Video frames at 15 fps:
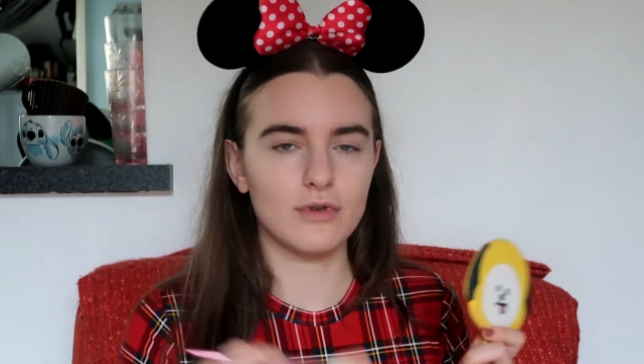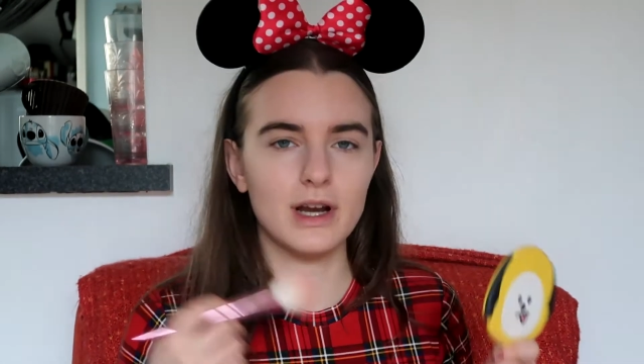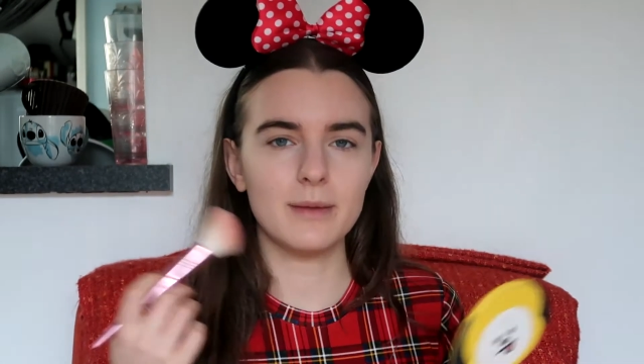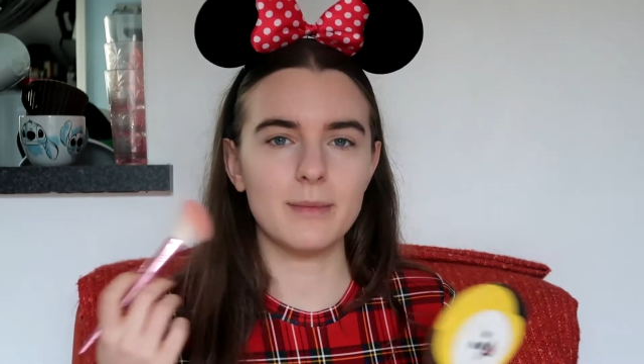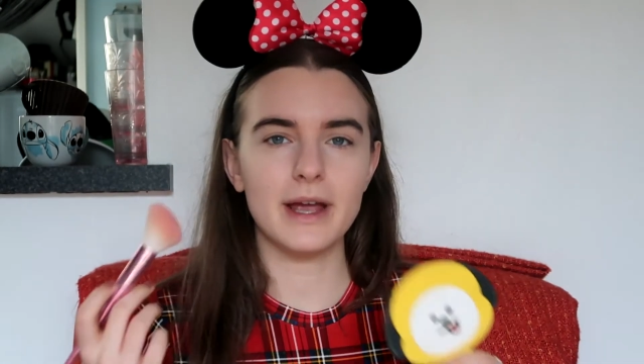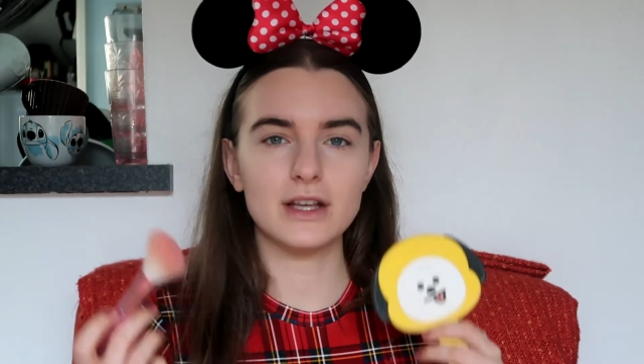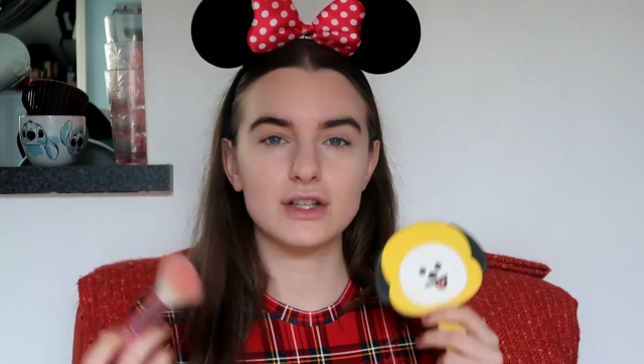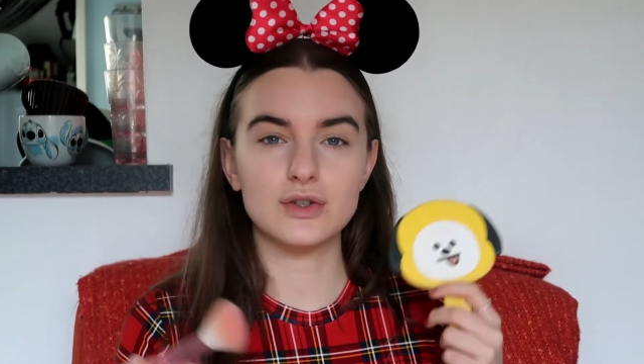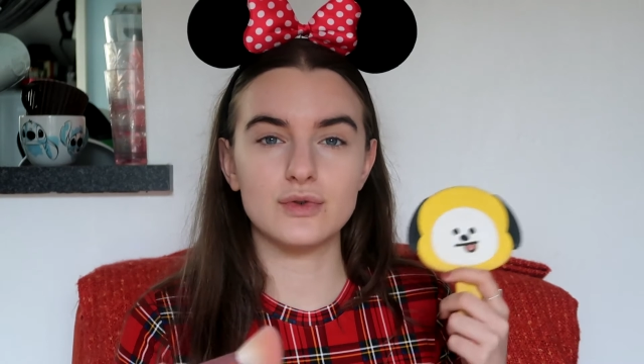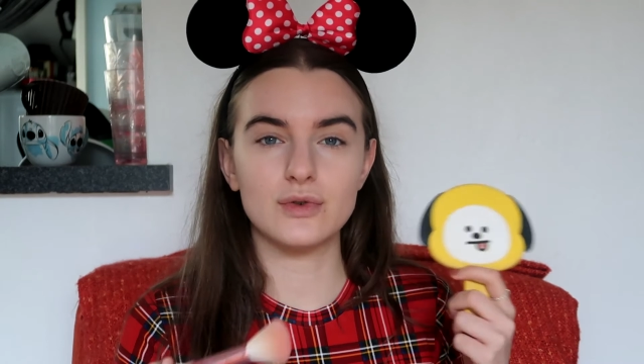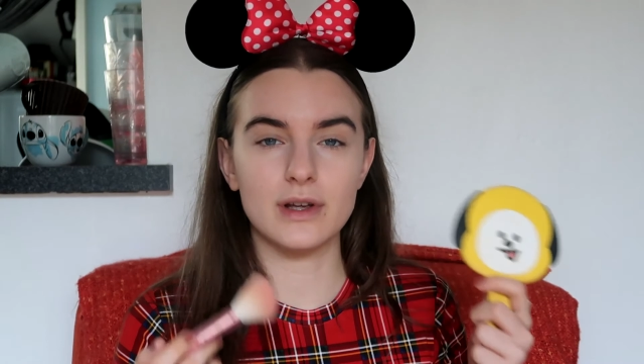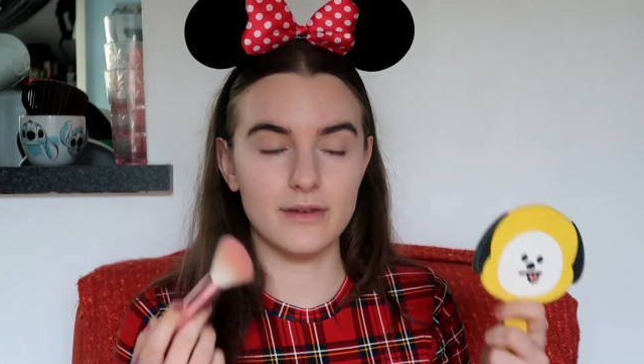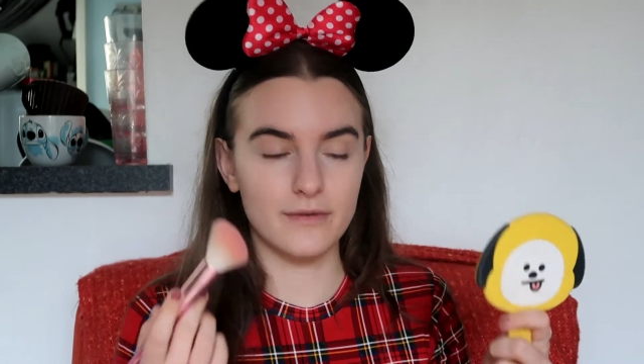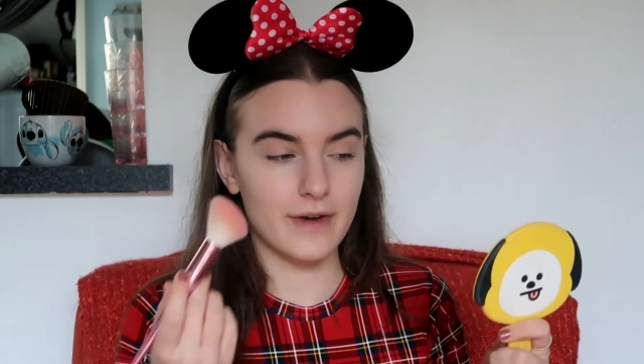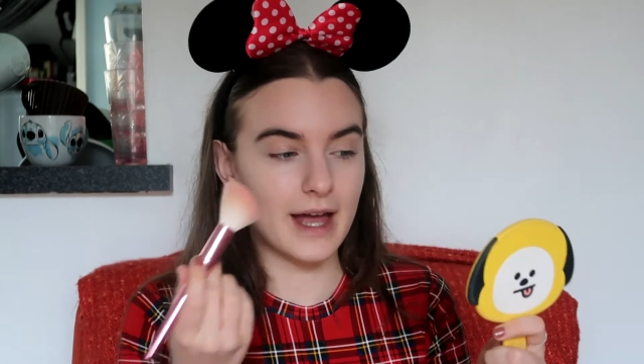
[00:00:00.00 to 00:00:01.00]
really makes you
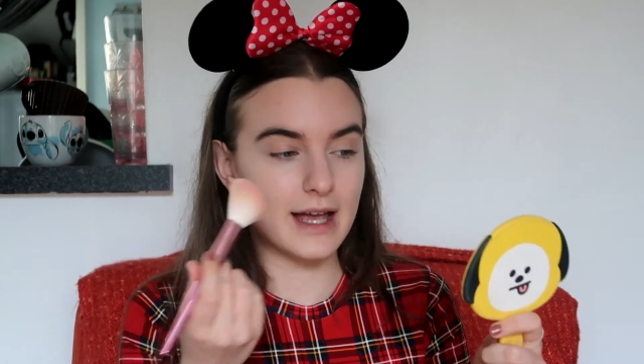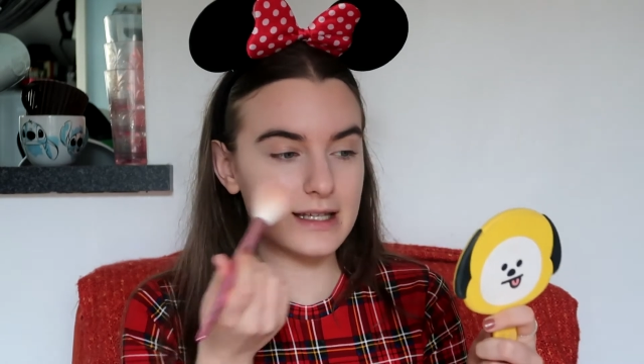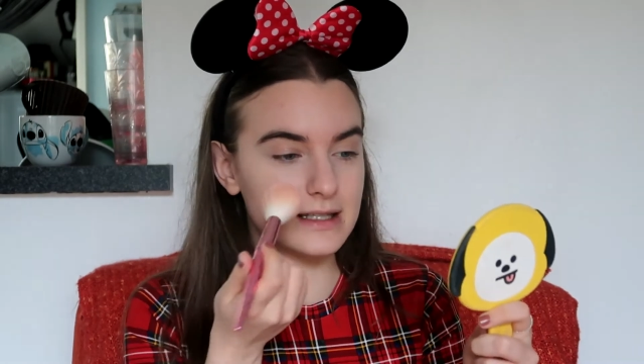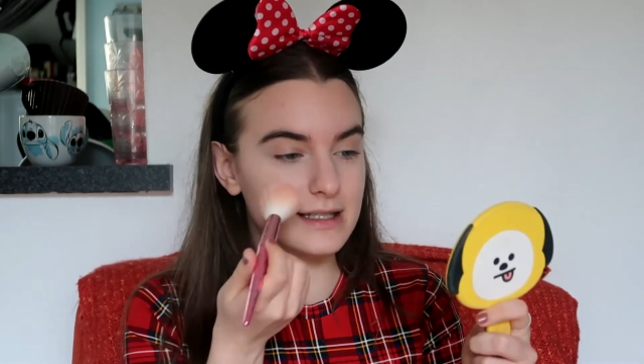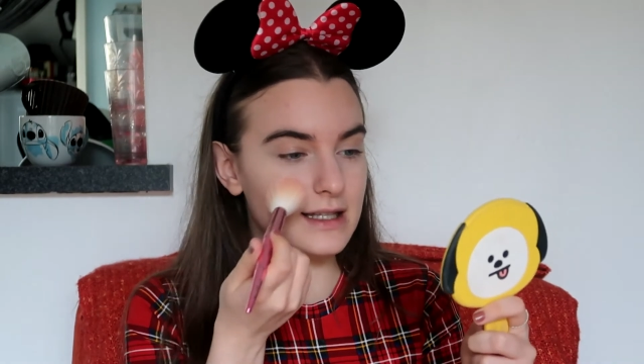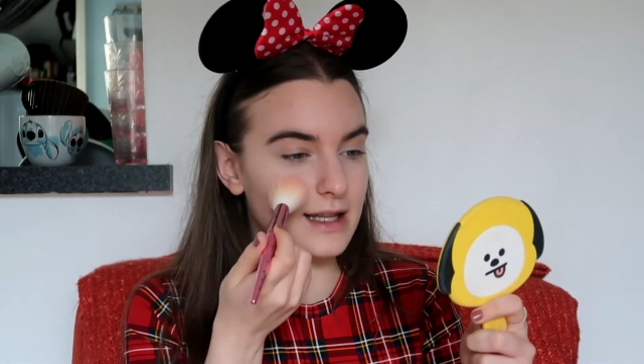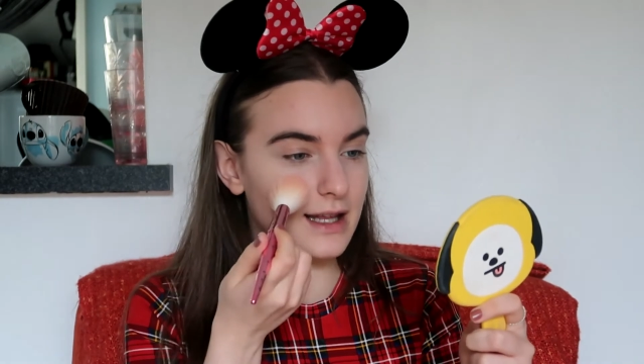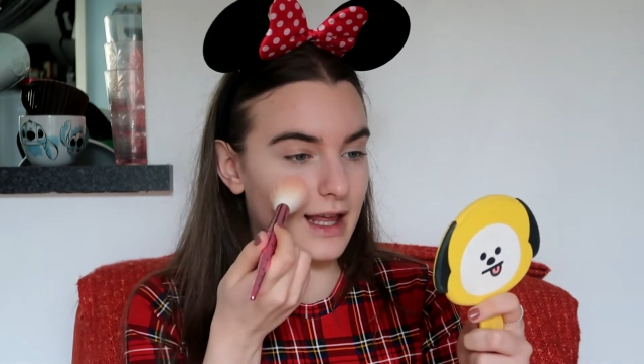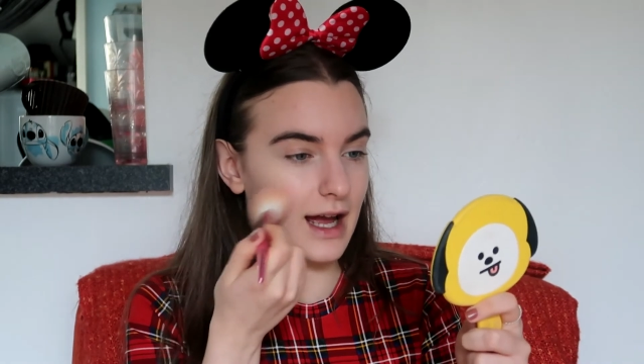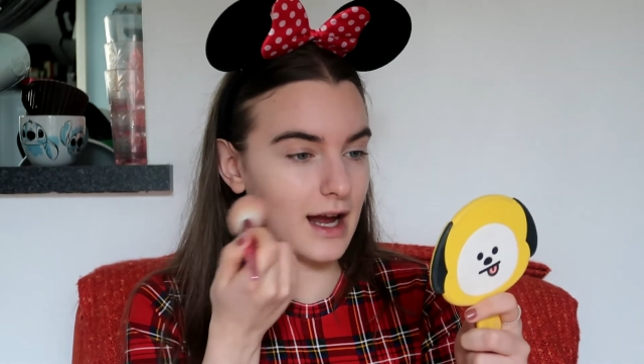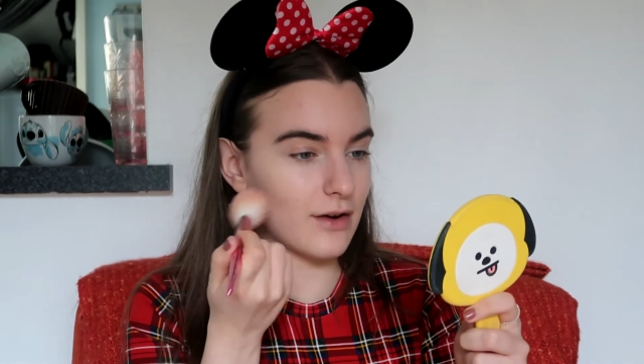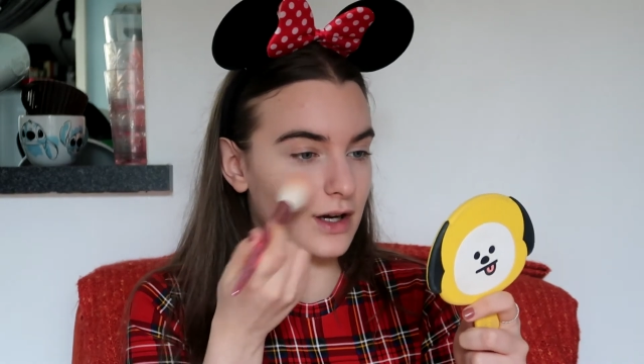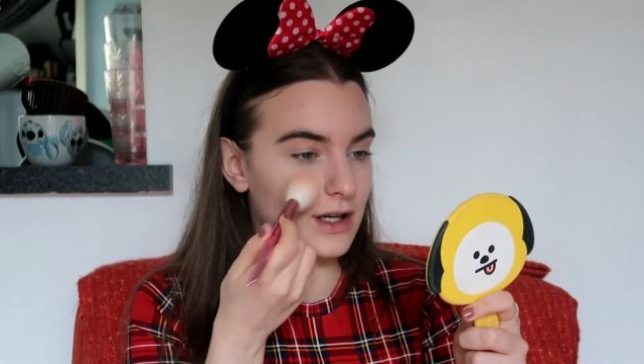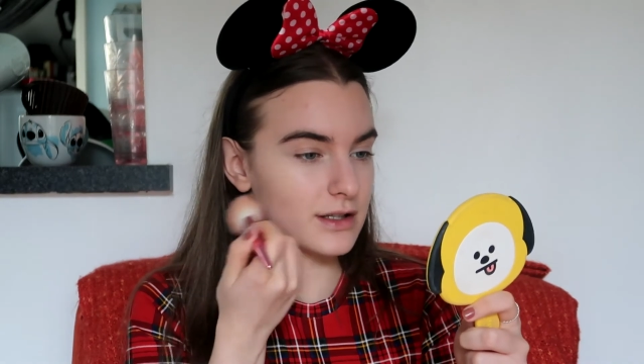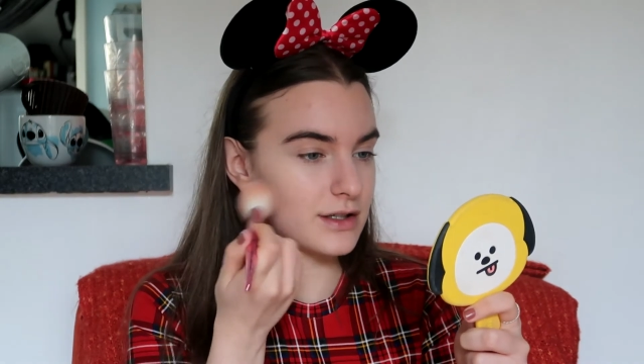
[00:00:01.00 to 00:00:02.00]
invest in the
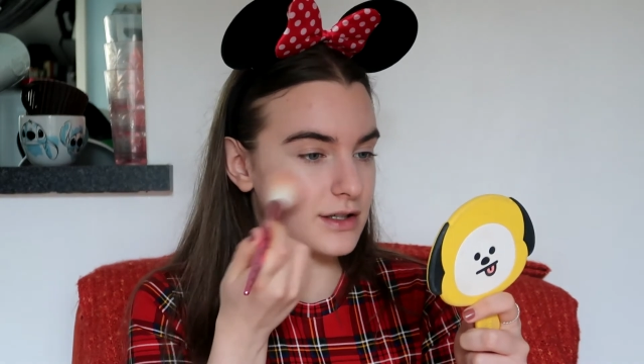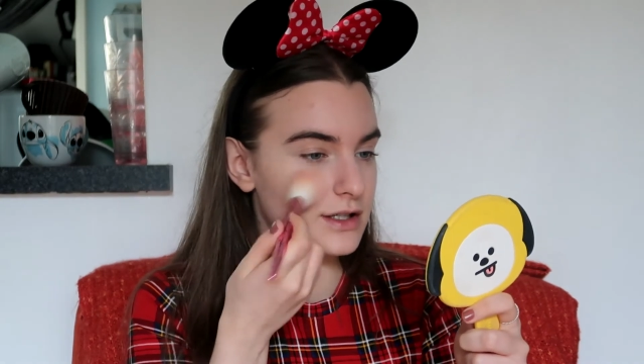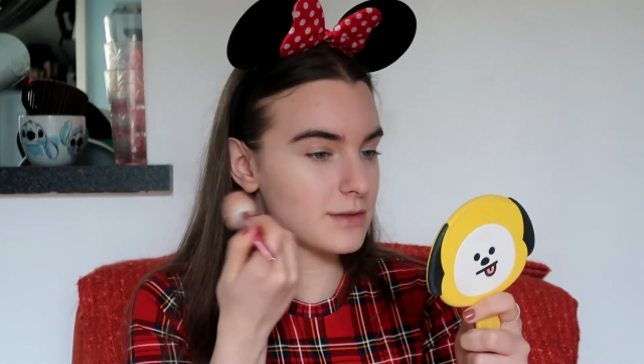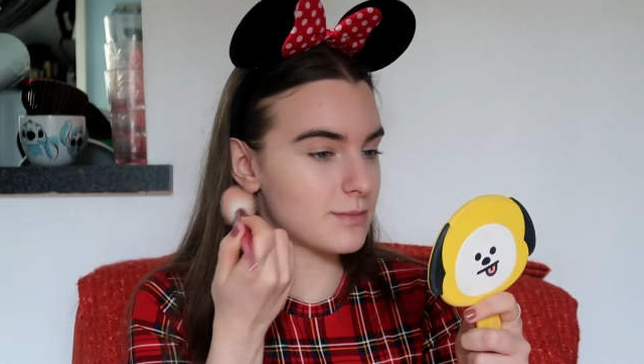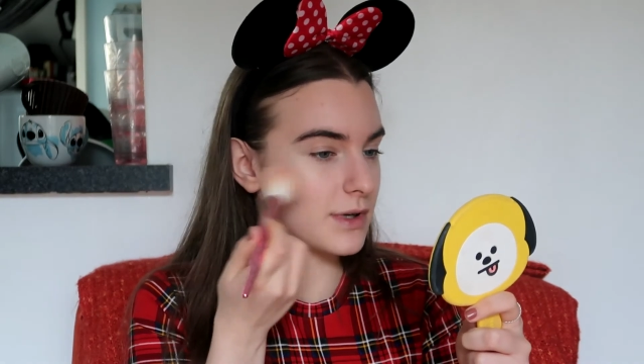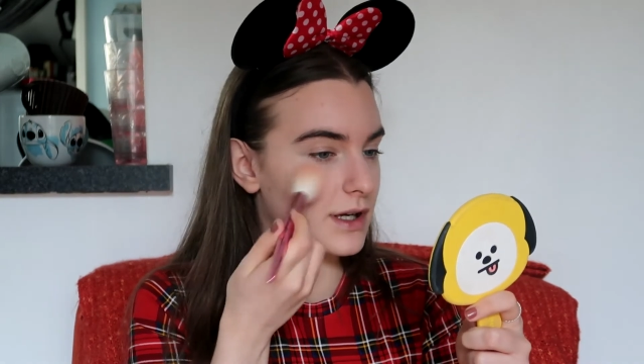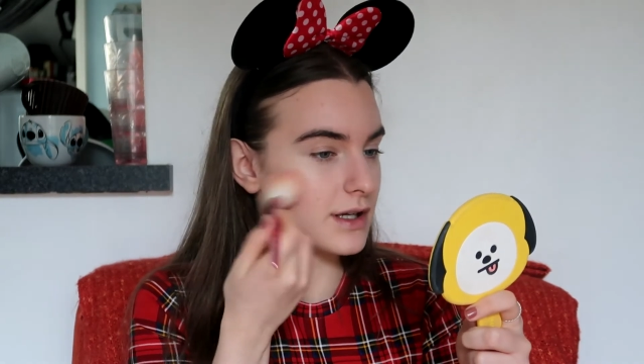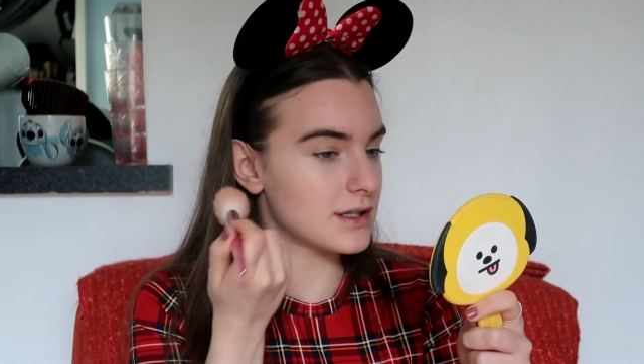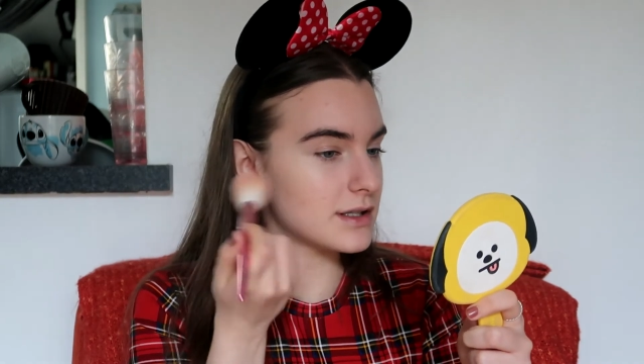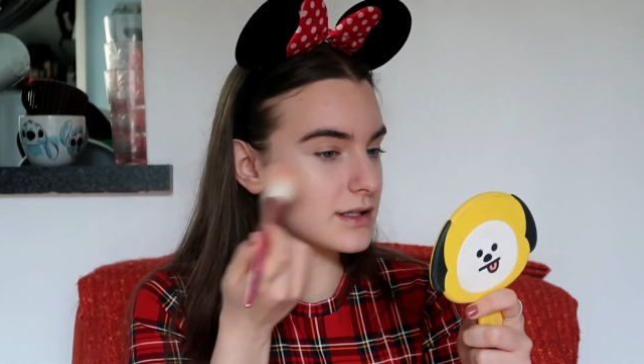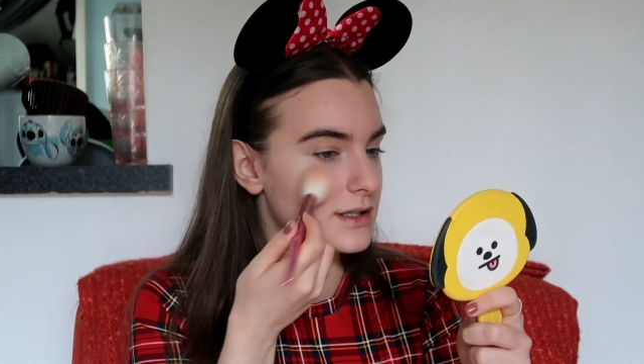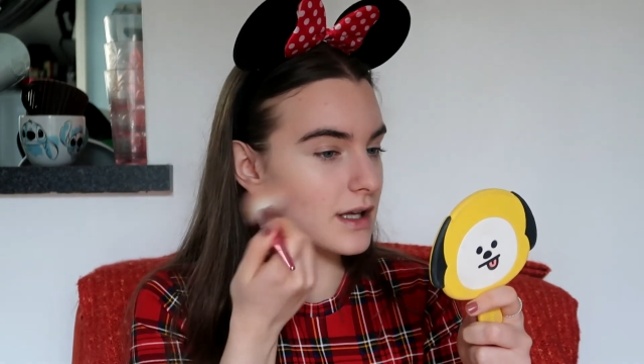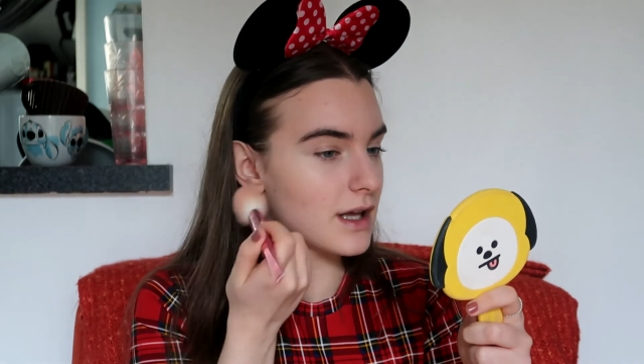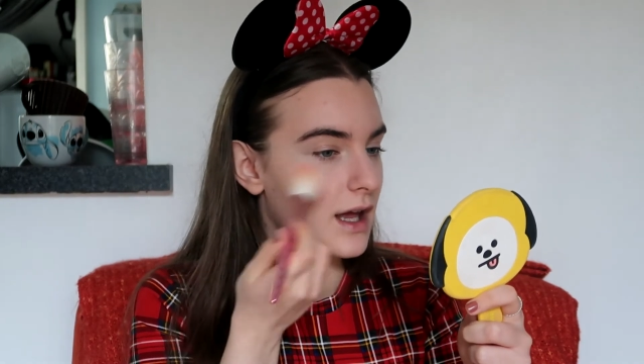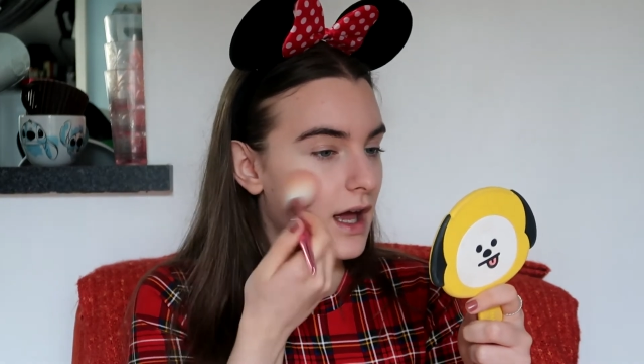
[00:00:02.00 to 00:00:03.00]
characters, because